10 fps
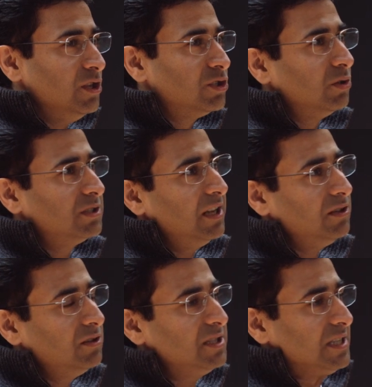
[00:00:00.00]
So
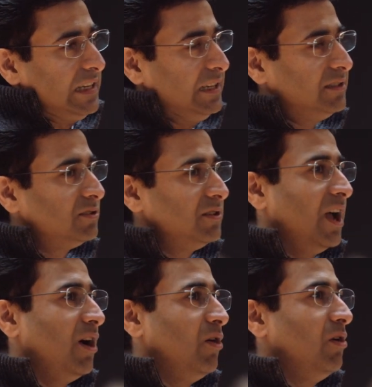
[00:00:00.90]
telcos need to
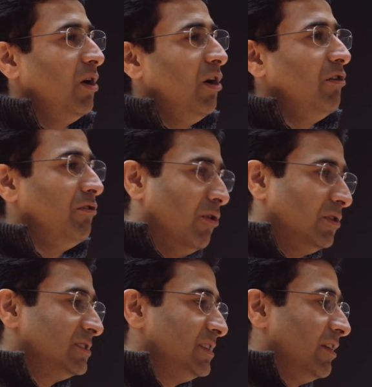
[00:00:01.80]
now
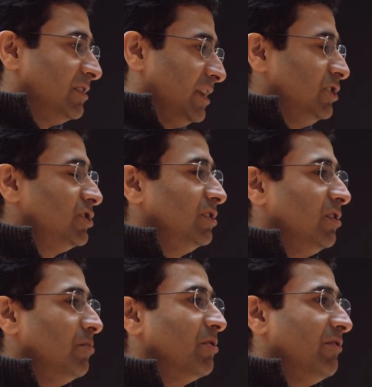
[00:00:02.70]
focus their attention
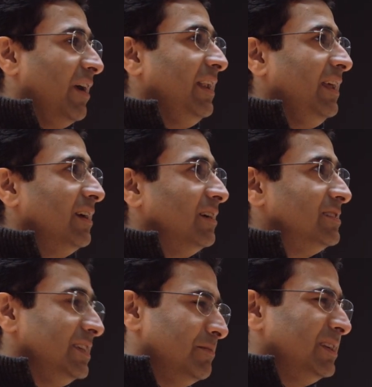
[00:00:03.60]
on providing a
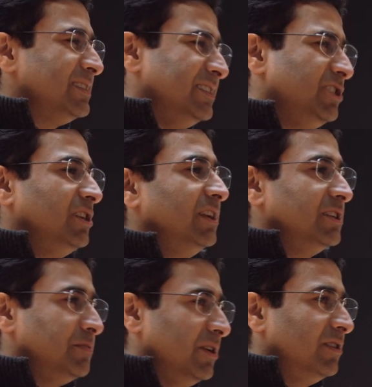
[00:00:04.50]
seamless digital
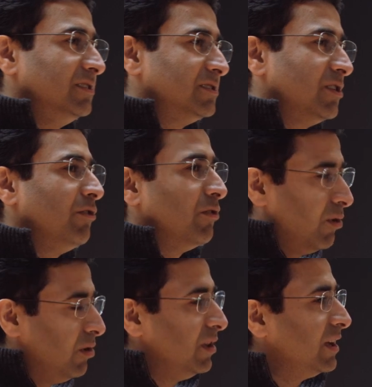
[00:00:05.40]
experience for
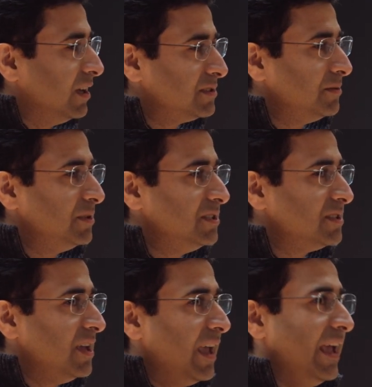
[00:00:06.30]
all their customers
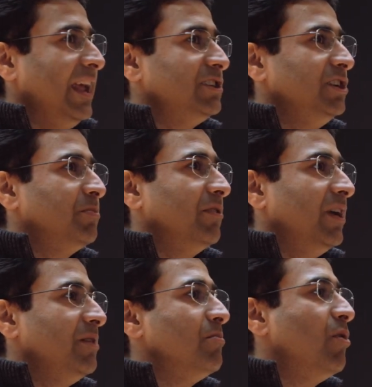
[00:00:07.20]
and actually
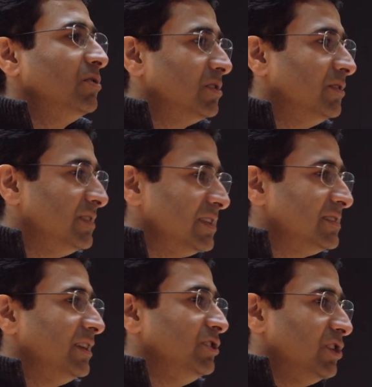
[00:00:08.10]
provide more services
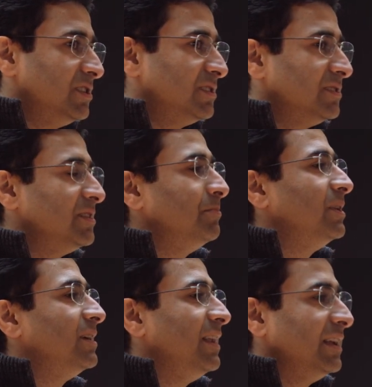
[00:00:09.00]
than just
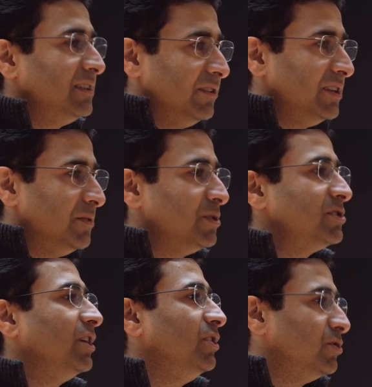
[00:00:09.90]
simple connectivity which
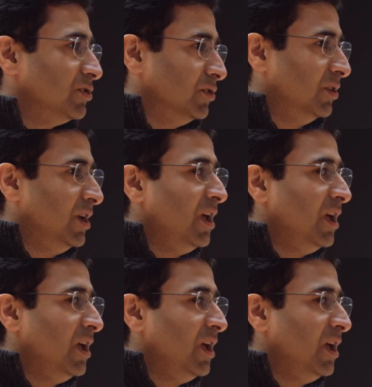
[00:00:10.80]
they're used to.